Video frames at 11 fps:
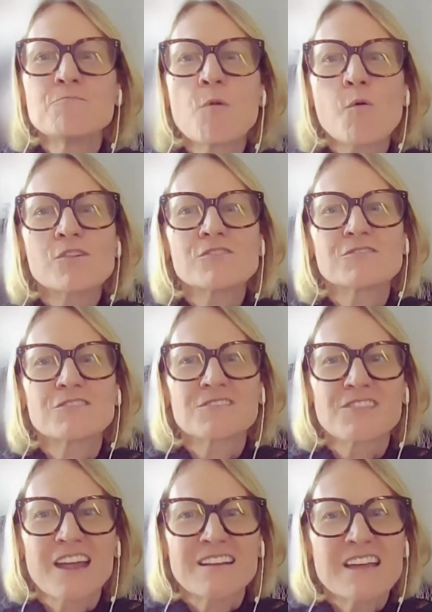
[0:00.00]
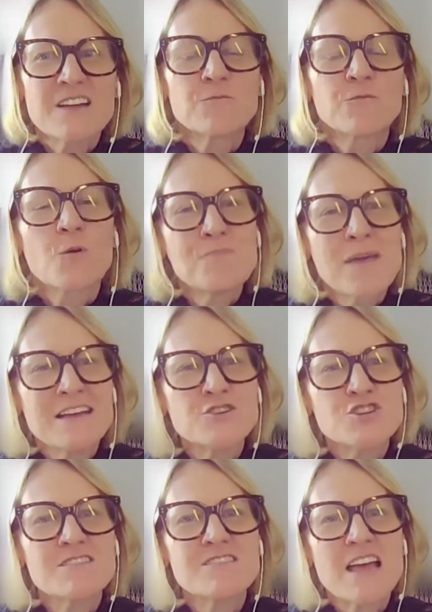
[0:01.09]
more like
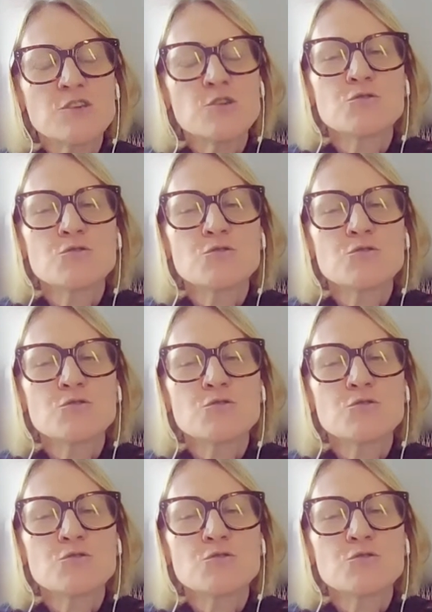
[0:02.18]
information that